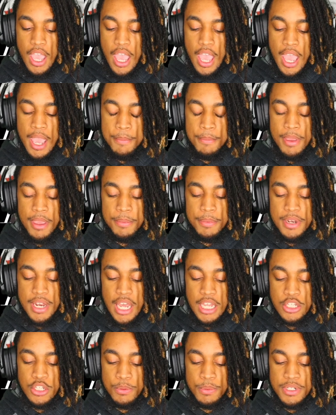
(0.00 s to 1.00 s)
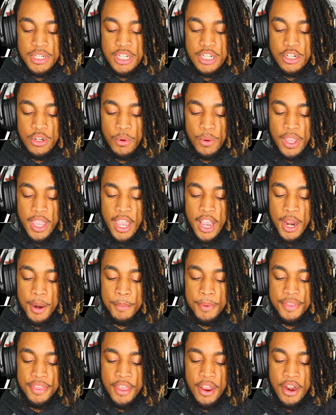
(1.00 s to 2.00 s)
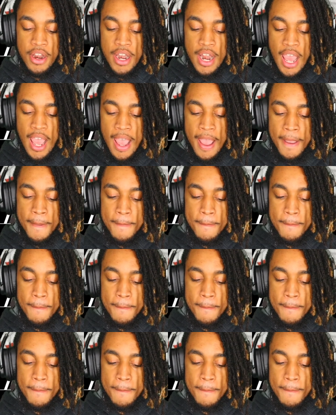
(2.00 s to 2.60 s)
And maybe not so much they don't care, but they're not